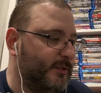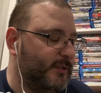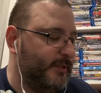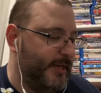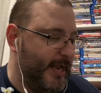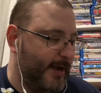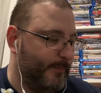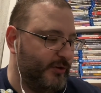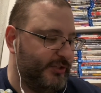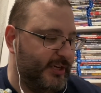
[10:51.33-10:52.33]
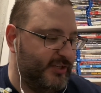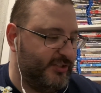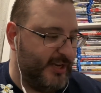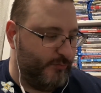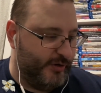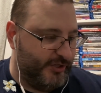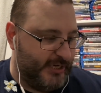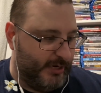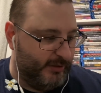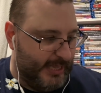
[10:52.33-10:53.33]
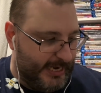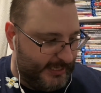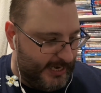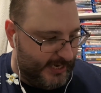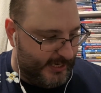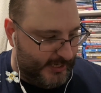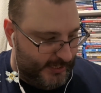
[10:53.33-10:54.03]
yeah, most of these say Region A locked on it,